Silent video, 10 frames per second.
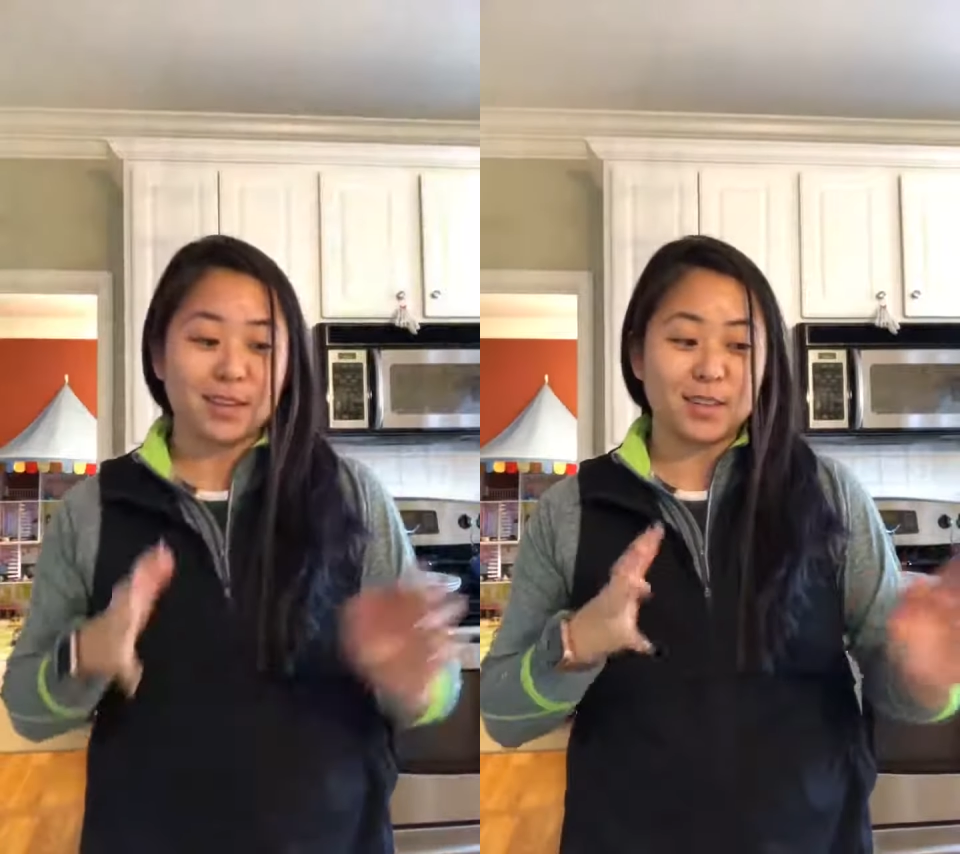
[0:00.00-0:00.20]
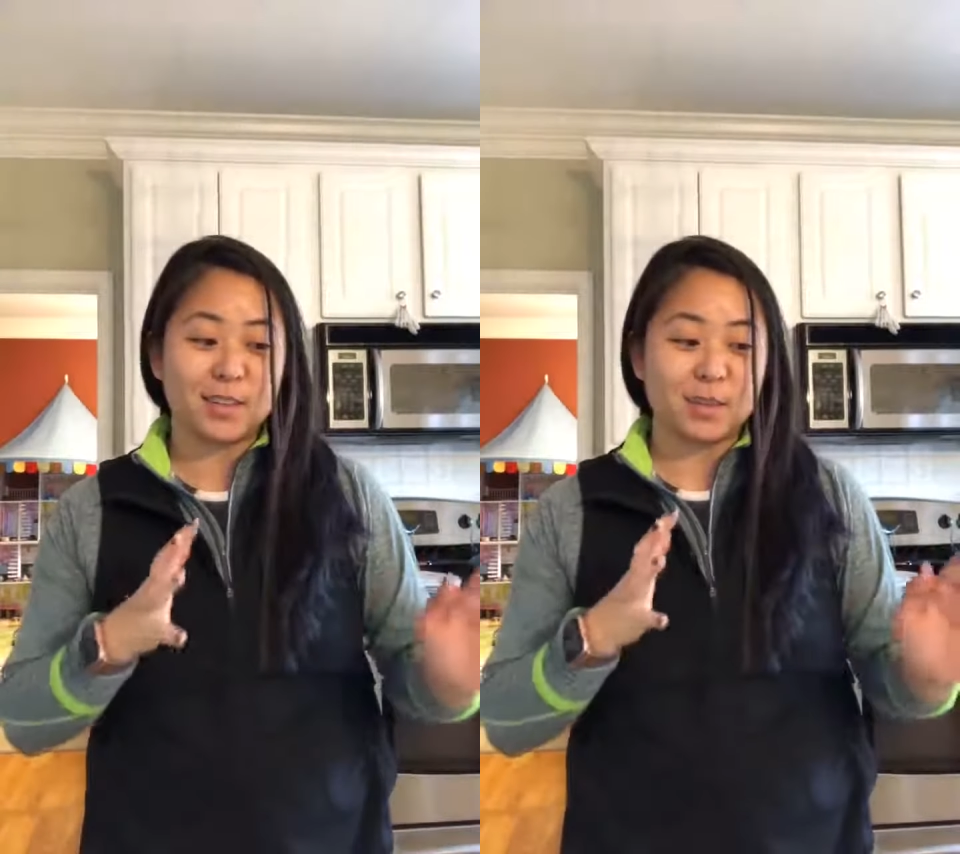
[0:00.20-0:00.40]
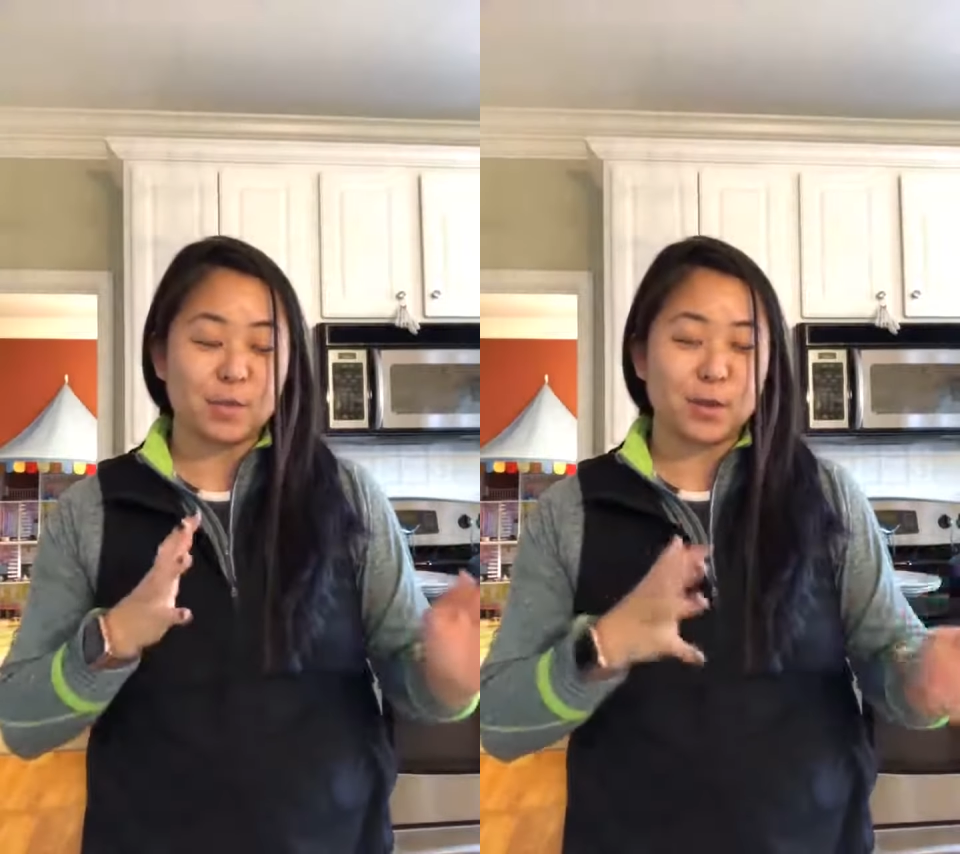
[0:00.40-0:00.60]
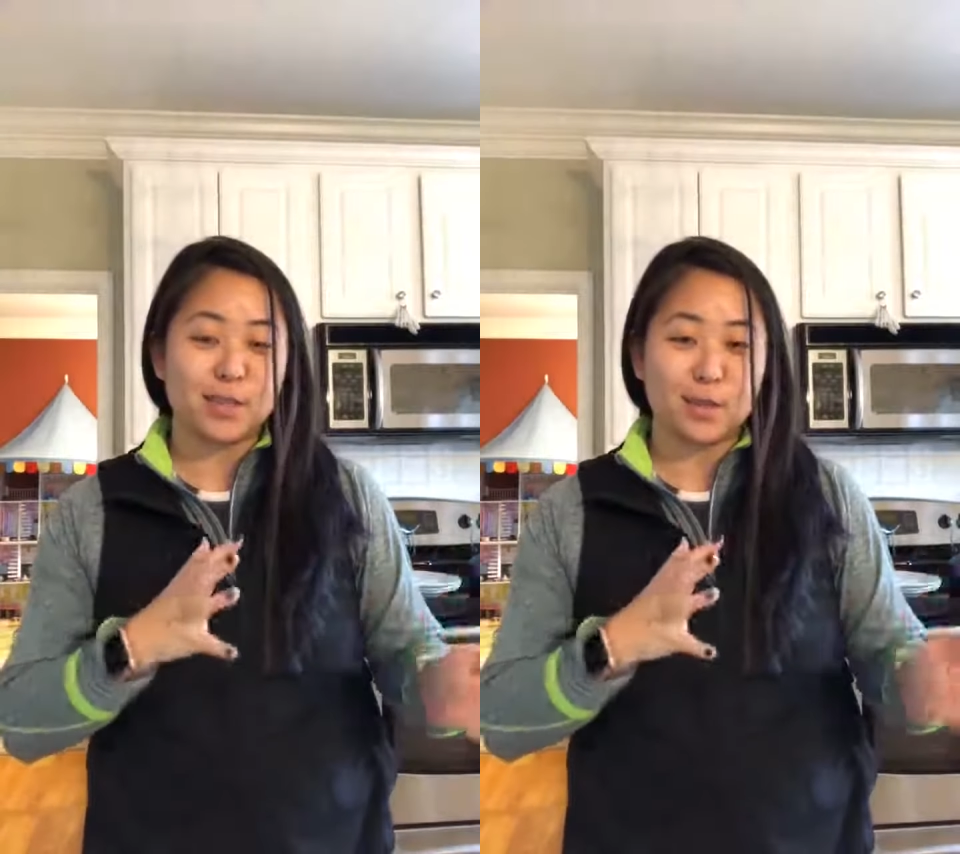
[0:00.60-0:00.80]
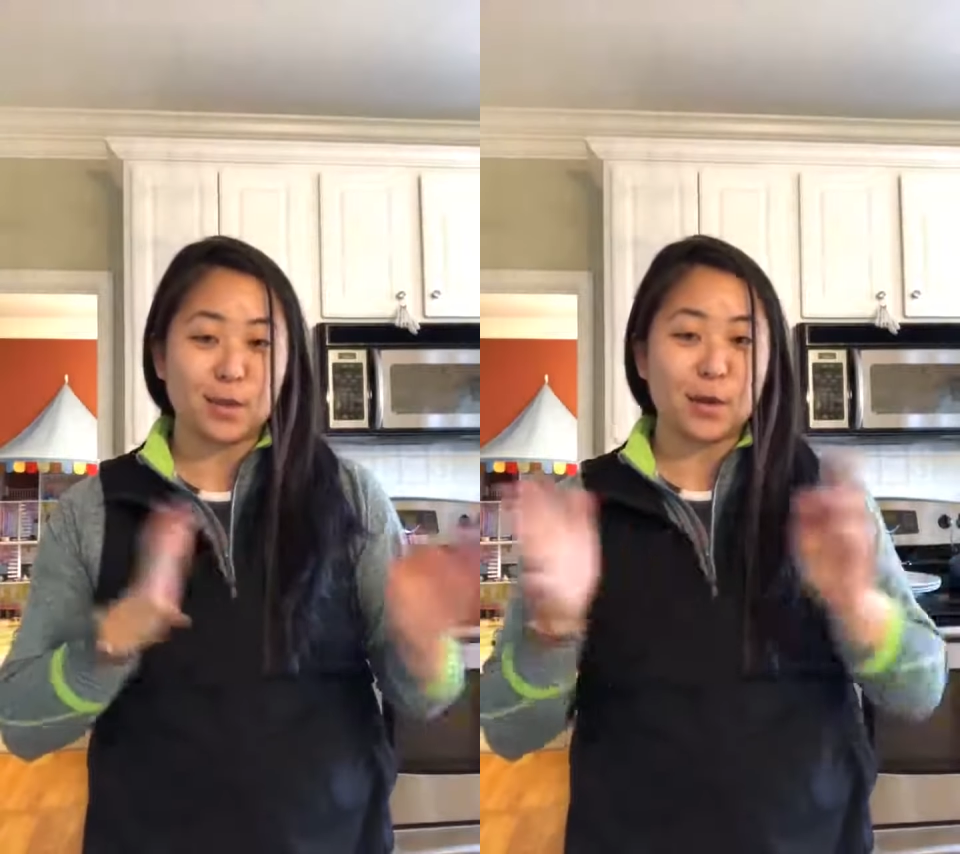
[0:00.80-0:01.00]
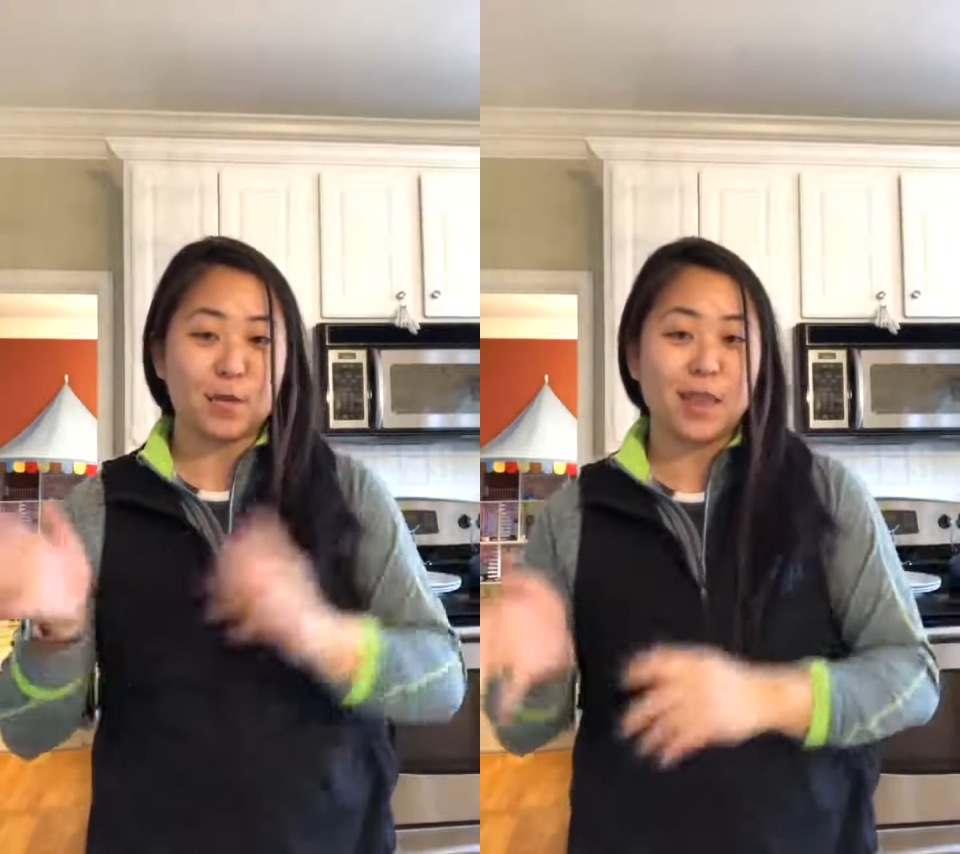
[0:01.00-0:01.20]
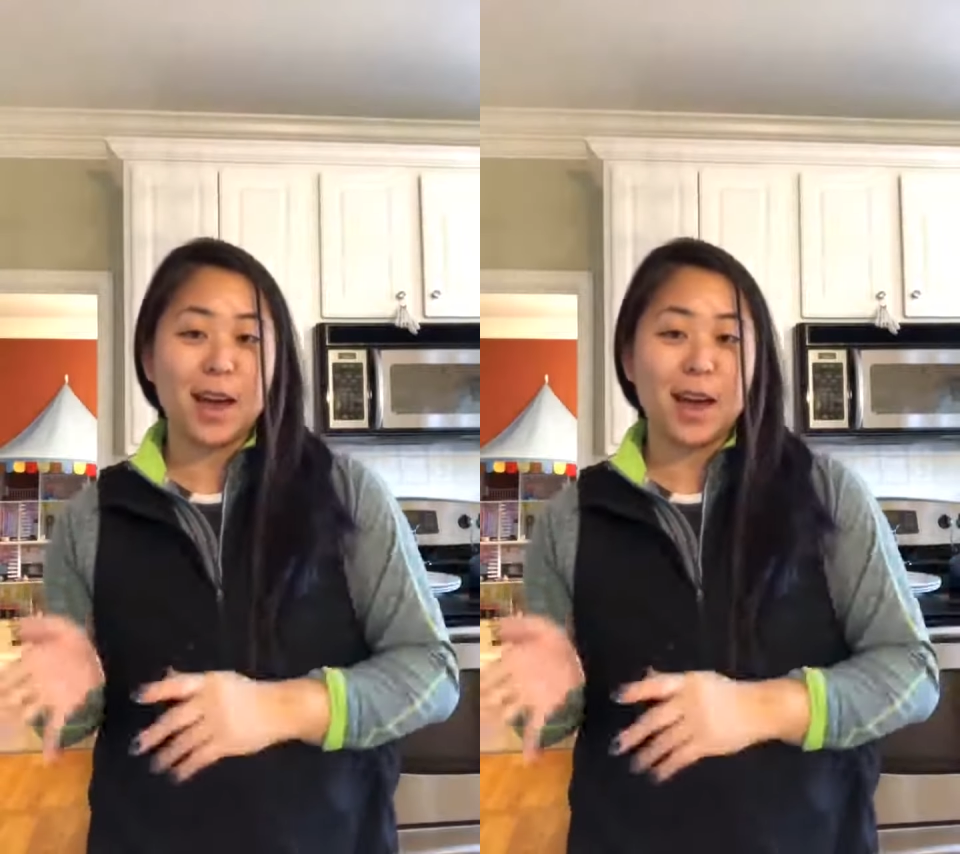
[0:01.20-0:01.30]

I just always either go with